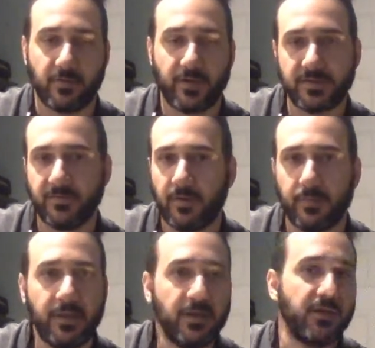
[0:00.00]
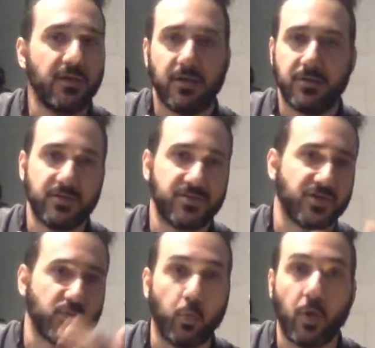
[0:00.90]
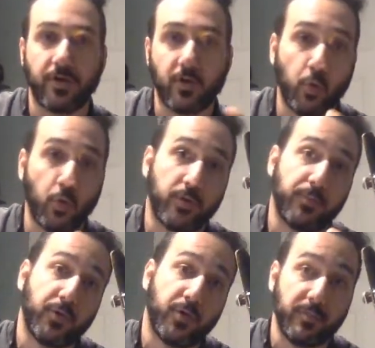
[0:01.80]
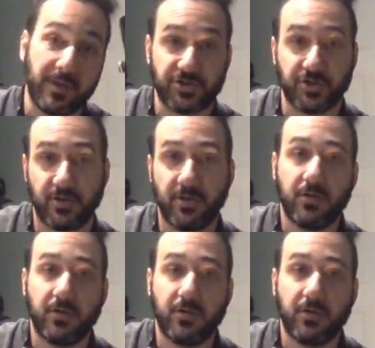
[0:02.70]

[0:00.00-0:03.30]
The rest of them, it's just one chord per measure,